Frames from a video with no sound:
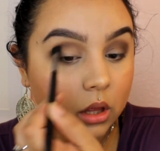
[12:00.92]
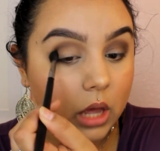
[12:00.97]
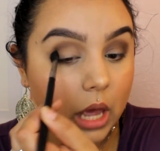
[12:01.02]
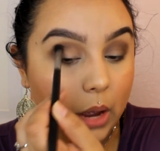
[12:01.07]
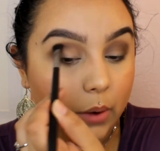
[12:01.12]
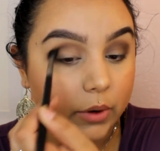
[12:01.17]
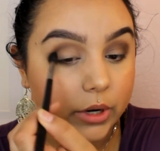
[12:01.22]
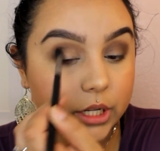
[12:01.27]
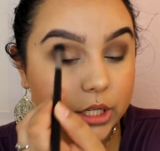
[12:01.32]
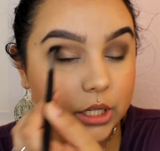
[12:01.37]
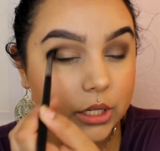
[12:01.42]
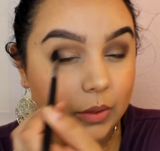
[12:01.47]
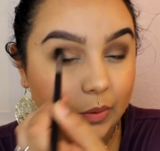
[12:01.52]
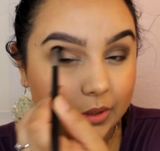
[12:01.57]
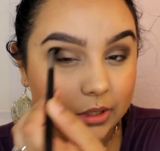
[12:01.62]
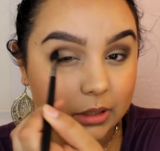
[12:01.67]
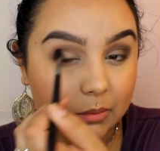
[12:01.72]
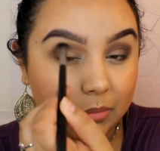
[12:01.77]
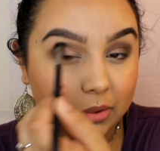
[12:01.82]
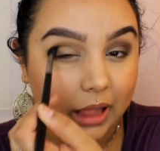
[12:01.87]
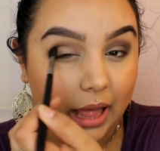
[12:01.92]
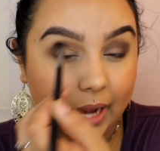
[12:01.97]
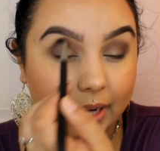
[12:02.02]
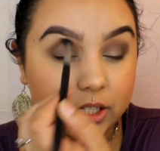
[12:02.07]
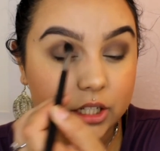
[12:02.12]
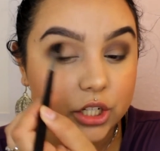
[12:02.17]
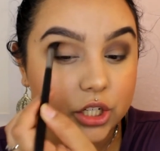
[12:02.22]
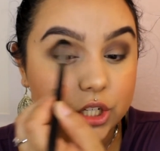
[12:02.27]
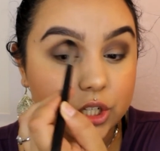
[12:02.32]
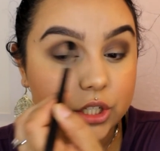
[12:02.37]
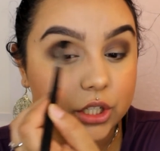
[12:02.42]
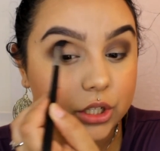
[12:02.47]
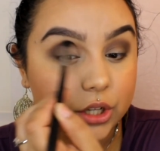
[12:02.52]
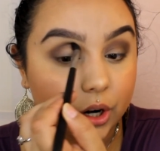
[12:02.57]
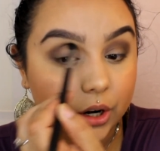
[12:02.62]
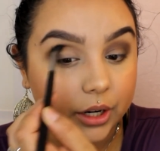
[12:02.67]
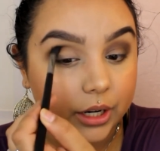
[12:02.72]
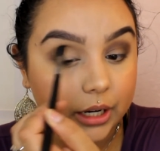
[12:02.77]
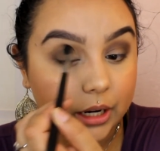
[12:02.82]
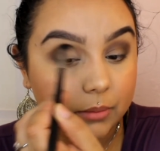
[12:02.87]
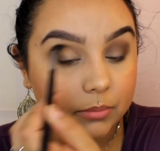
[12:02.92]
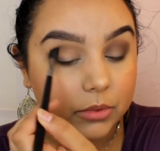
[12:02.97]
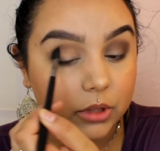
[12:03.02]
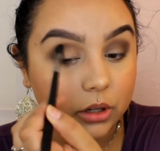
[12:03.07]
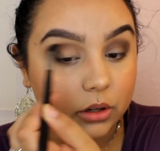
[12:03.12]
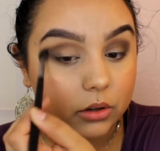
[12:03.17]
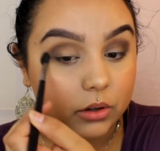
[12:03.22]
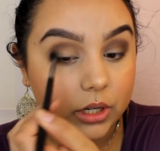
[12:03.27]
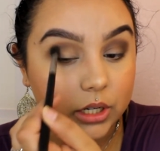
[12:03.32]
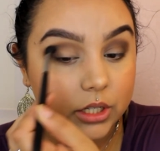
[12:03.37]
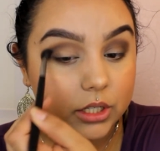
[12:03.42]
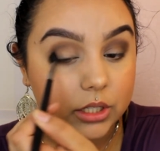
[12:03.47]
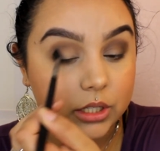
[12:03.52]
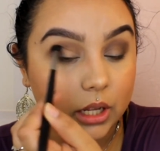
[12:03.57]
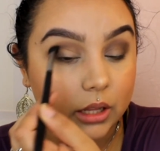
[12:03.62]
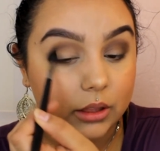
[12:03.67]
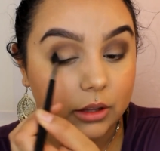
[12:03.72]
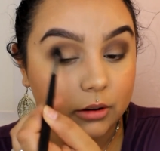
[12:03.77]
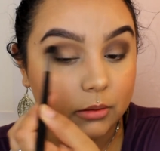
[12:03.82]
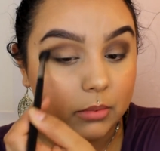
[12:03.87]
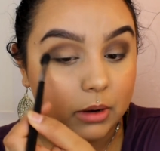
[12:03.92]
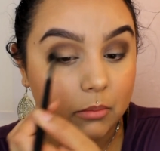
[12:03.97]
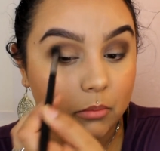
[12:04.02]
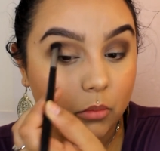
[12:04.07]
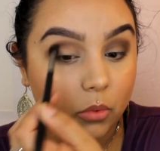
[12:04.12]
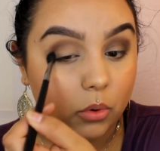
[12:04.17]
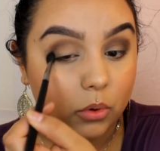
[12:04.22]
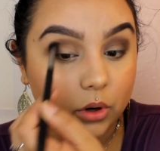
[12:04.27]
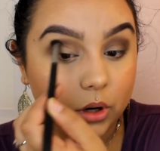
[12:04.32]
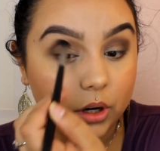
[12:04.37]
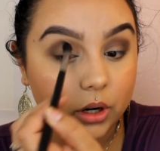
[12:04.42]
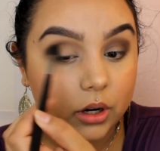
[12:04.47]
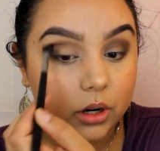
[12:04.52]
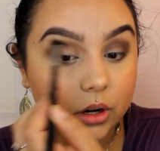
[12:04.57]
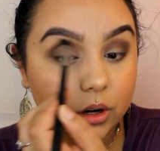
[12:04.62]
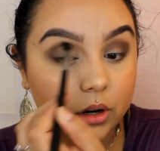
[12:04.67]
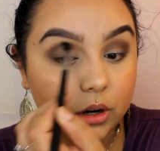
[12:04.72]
I wanted to use the black to just darken up the crease a little bit more.